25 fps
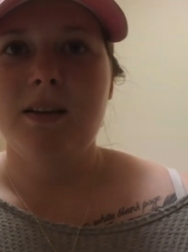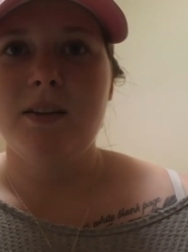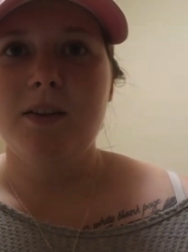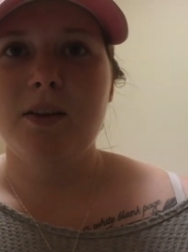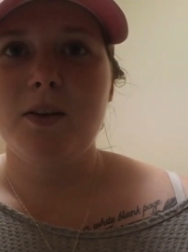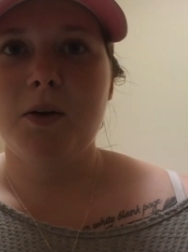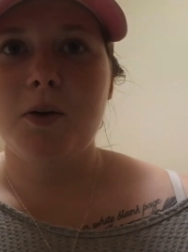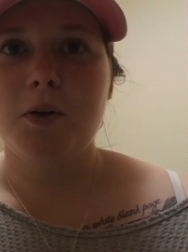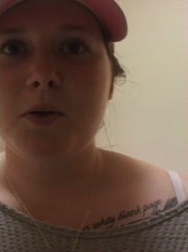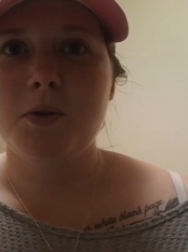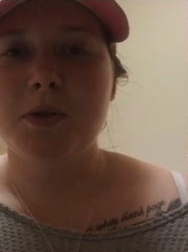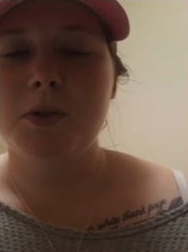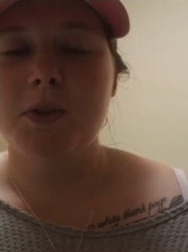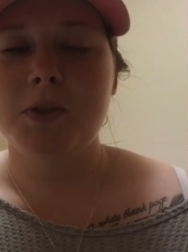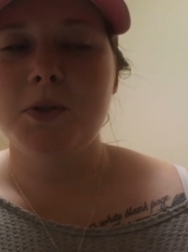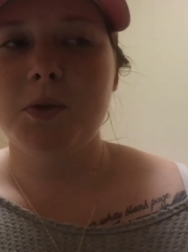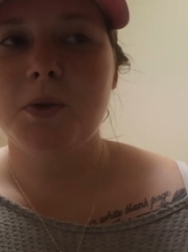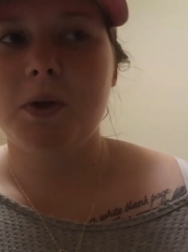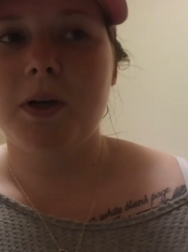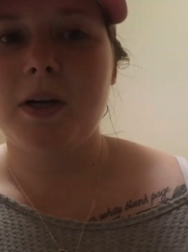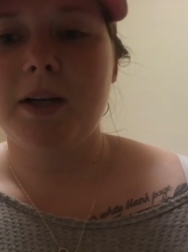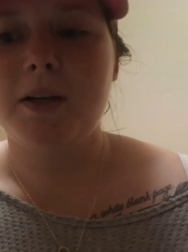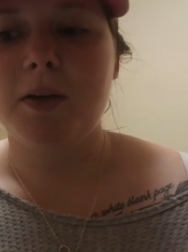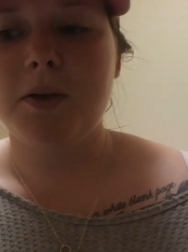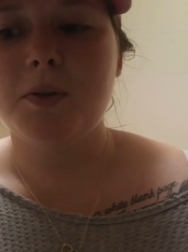the grocery
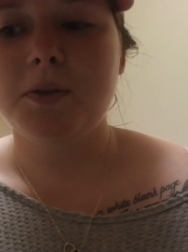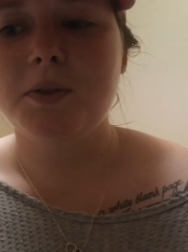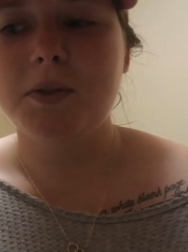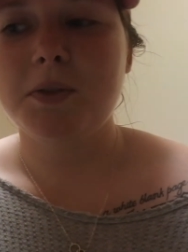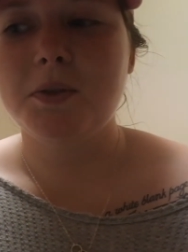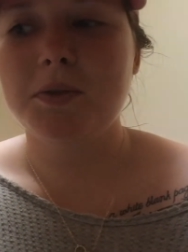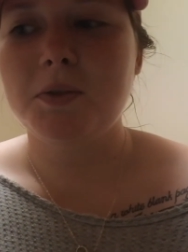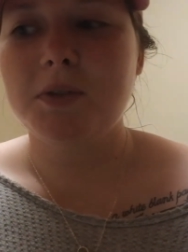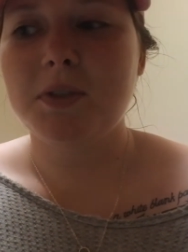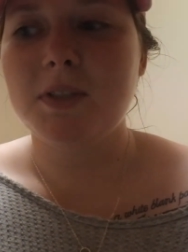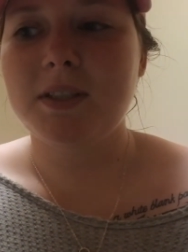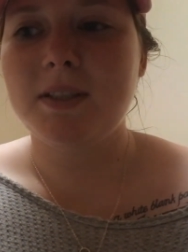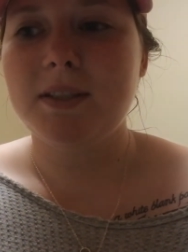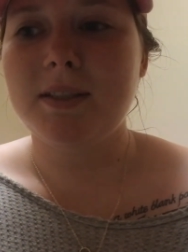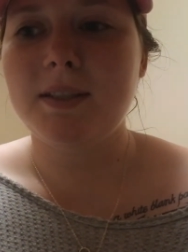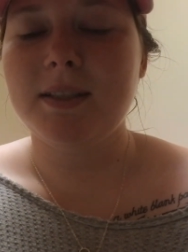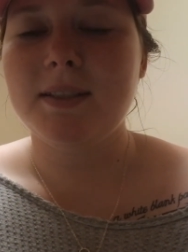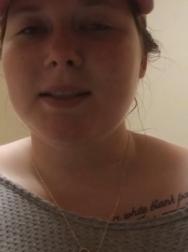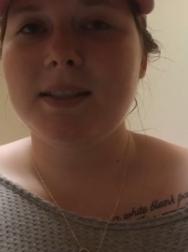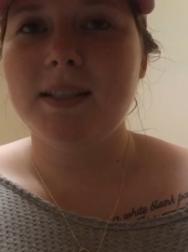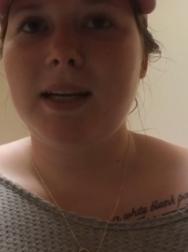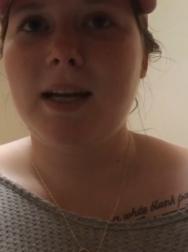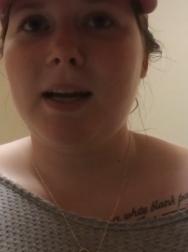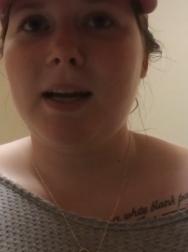store I go to just doesn't